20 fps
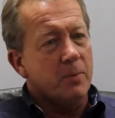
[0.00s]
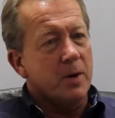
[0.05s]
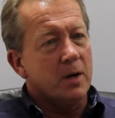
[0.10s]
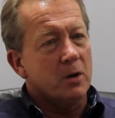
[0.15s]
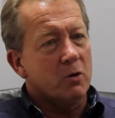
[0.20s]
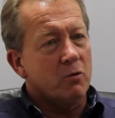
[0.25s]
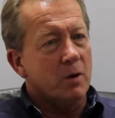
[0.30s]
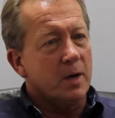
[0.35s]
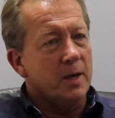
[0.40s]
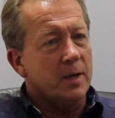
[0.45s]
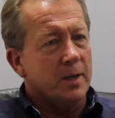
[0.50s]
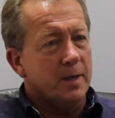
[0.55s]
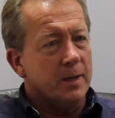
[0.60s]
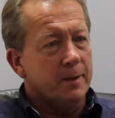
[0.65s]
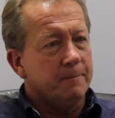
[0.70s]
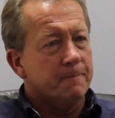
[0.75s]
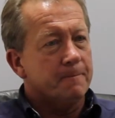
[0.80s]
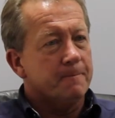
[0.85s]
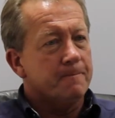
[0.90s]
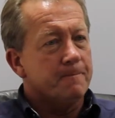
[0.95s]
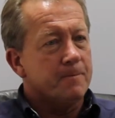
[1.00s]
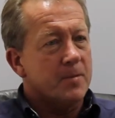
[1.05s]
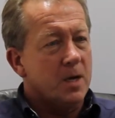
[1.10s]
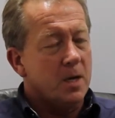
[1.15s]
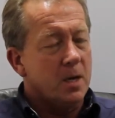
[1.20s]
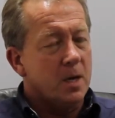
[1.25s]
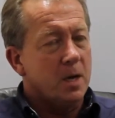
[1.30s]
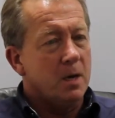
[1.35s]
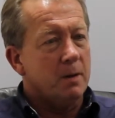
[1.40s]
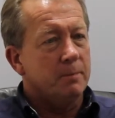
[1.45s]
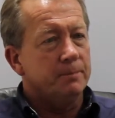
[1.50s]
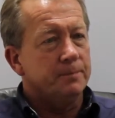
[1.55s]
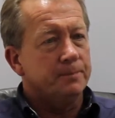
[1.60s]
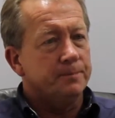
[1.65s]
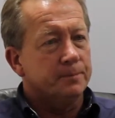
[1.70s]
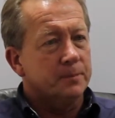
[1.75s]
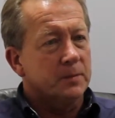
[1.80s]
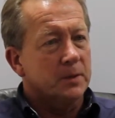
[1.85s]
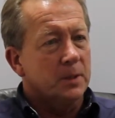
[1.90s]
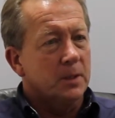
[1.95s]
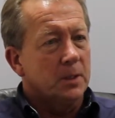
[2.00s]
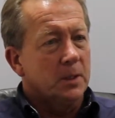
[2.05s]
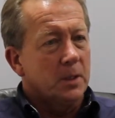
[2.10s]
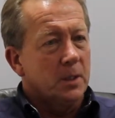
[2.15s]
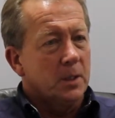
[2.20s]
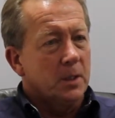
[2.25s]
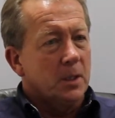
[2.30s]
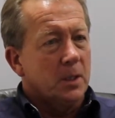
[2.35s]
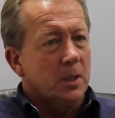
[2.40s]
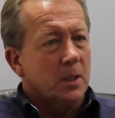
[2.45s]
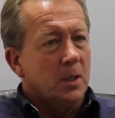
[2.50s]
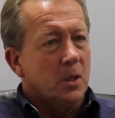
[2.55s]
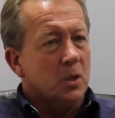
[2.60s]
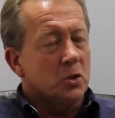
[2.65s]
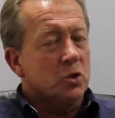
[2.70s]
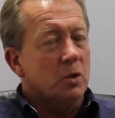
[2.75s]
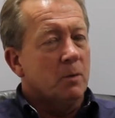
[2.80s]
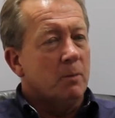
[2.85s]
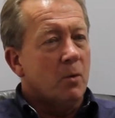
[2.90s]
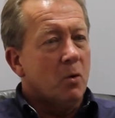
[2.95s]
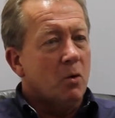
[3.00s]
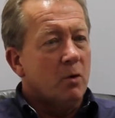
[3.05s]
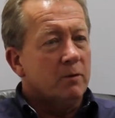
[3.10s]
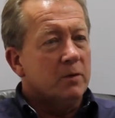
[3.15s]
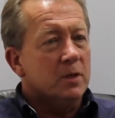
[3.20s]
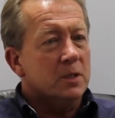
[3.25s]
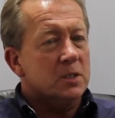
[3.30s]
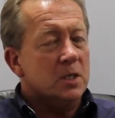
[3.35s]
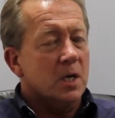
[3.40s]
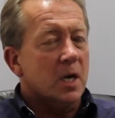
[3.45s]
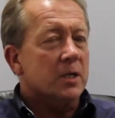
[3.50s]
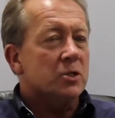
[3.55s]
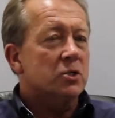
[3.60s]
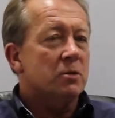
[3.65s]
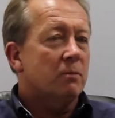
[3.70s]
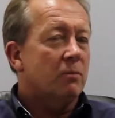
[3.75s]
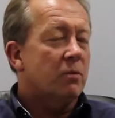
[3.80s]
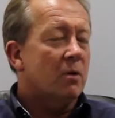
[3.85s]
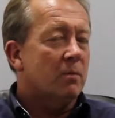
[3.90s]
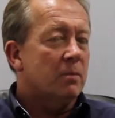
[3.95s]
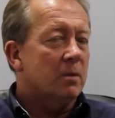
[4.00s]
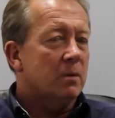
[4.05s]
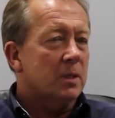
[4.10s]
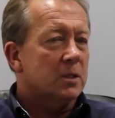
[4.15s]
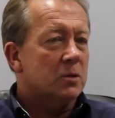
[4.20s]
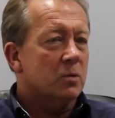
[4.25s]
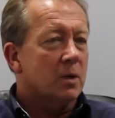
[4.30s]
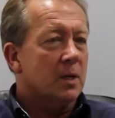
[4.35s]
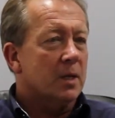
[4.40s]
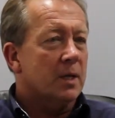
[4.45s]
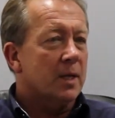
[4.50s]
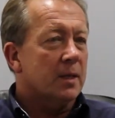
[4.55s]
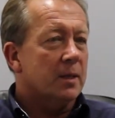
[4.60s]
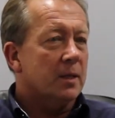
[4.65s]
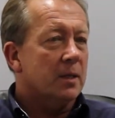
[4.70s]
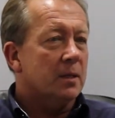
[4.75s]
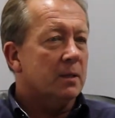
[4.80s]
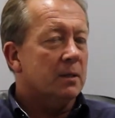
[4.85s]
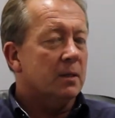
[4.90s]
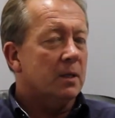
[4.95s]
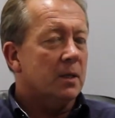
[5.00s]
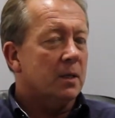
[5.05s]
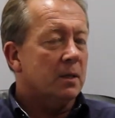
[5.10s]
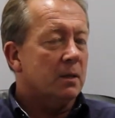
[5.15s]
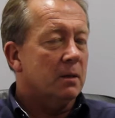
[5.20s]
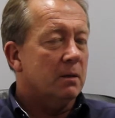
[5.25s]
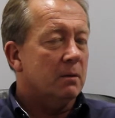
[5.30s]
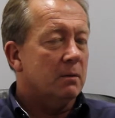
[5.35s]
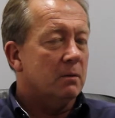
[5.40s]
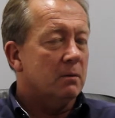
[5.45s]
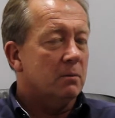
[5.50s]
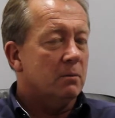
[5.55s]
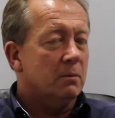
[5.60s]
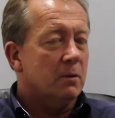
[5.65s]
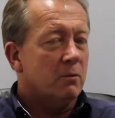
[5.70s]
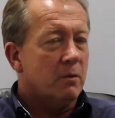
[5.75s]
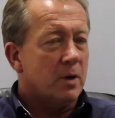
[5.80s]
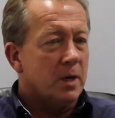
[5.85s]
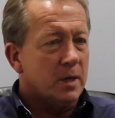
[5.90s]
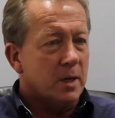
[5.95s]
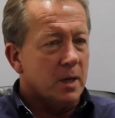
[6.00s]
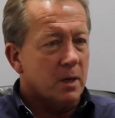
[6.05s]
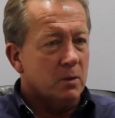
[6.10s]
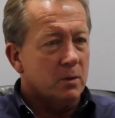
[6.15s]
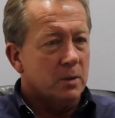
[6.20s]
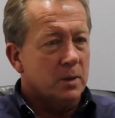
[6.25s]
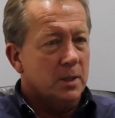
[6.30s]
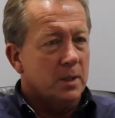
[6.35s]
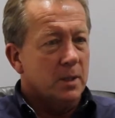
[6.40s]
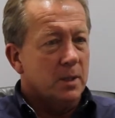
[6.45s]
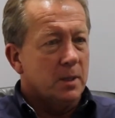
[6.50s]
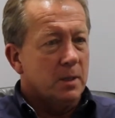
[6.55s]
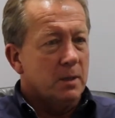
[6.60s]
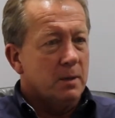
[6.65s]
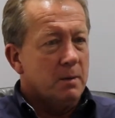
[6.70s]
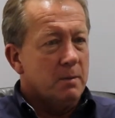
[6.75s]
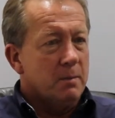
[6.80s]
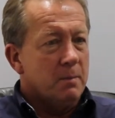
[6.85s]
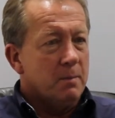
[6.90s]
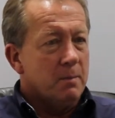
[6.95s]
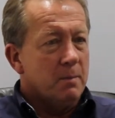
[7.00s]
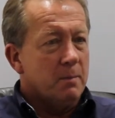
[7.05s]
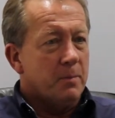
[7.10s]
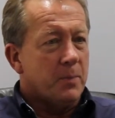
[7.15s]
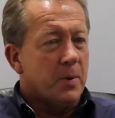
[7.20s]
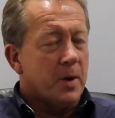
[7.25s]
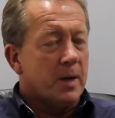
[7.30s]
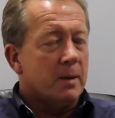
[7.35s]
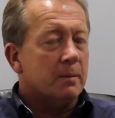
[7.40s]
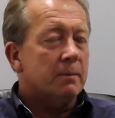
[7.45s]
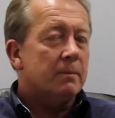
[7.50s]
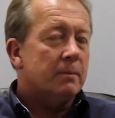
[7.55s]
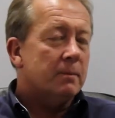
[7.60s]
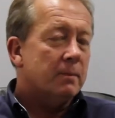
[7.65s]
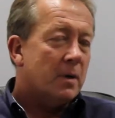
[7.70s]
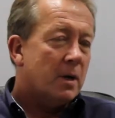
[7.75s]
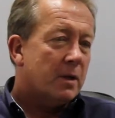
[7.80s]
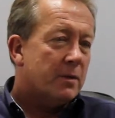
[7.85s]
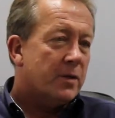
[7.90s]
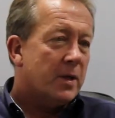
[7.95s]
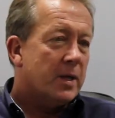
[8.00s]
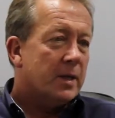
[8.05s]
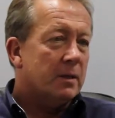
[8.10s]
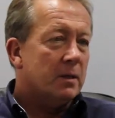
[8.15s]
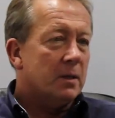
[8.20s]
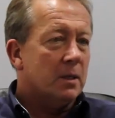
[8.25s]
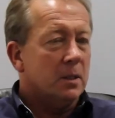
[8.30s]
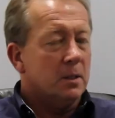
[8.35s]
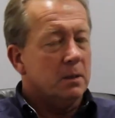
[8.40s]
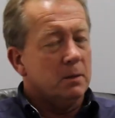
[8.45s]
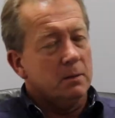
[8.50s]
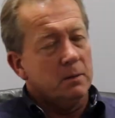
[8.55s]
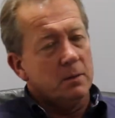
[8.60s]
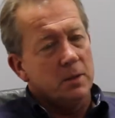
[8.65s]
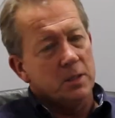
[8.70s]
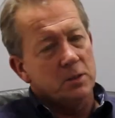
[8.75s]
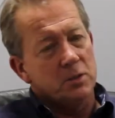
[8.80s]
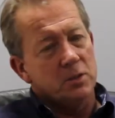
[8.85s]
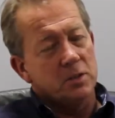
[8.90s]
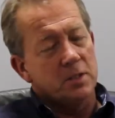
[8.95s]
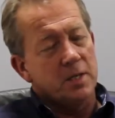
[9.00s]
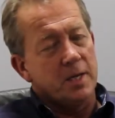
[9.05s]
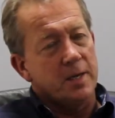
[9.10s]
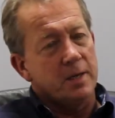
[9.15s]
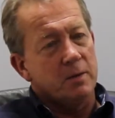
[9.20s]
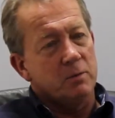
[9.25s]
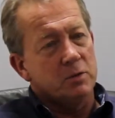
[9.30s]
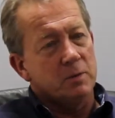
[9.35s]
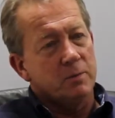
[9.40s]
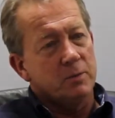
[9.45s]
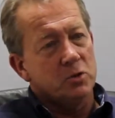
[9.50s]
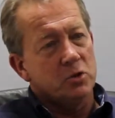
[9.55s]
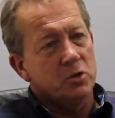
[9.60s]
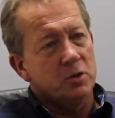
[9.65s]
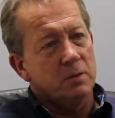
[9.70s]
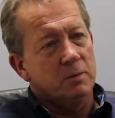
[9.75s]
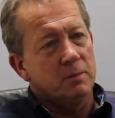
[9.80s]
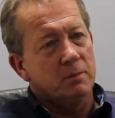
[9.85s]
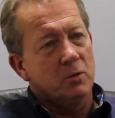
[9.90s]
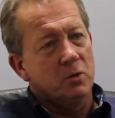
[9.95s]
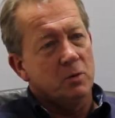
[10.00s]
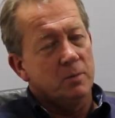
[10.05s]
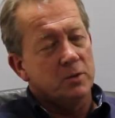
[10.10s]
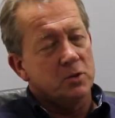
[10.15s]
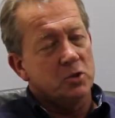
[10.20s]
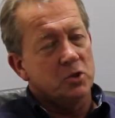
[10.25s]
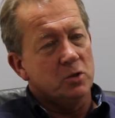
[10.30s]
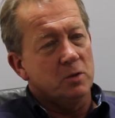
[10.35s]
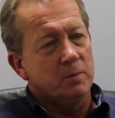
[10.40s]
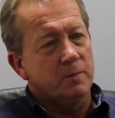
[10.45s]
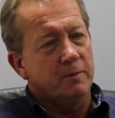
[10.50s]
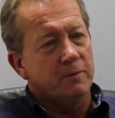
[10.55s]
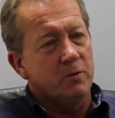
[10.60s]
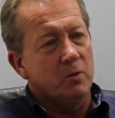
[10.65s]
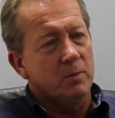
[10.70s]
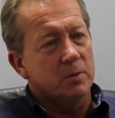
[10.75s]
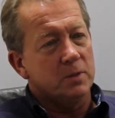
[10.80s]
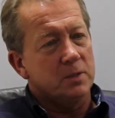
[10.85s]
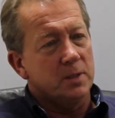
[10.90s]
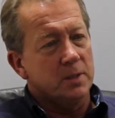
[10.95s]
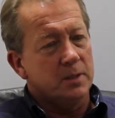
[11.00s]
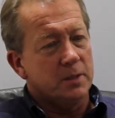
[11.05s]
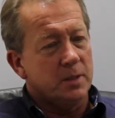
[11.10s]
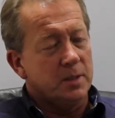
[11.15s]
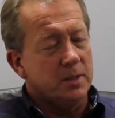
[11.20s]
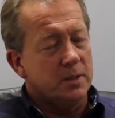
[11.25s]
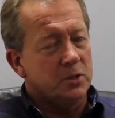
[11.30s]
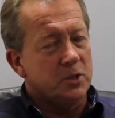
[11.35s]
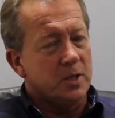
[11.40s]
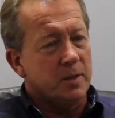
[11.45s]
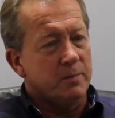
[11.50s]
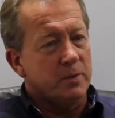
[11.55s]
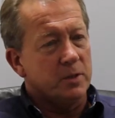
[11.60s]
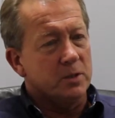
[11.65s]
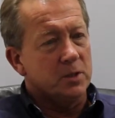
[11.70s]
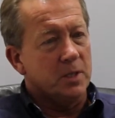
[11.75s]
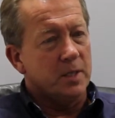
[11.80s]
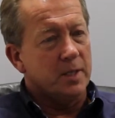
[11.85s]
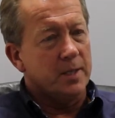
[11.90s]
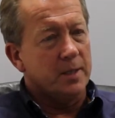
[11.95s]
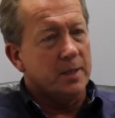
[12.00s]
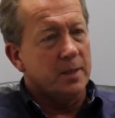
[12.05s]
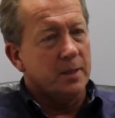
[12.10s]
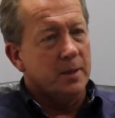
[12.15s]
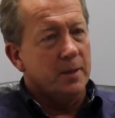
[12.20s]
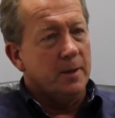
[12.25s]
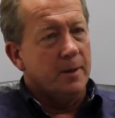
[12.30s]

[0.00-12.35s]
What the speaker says: Pellegrini has got more of the selection problem this weekend than Mourinho. But I think that, as you said, it was a more mature performance in the Champions League.